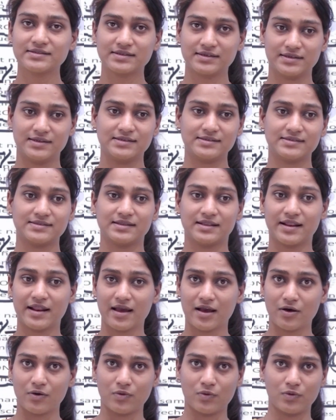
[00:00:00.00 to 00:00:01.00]
is
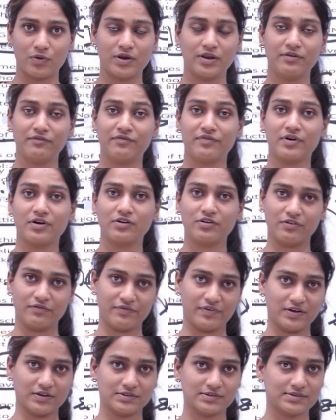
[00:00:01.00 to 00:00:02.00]
now in front of
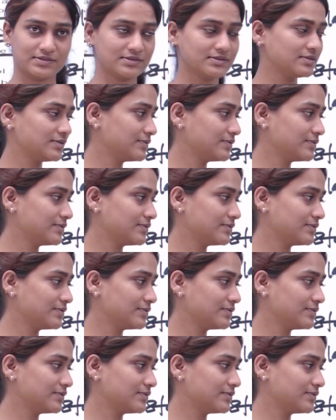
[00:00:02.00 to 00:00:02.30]
us.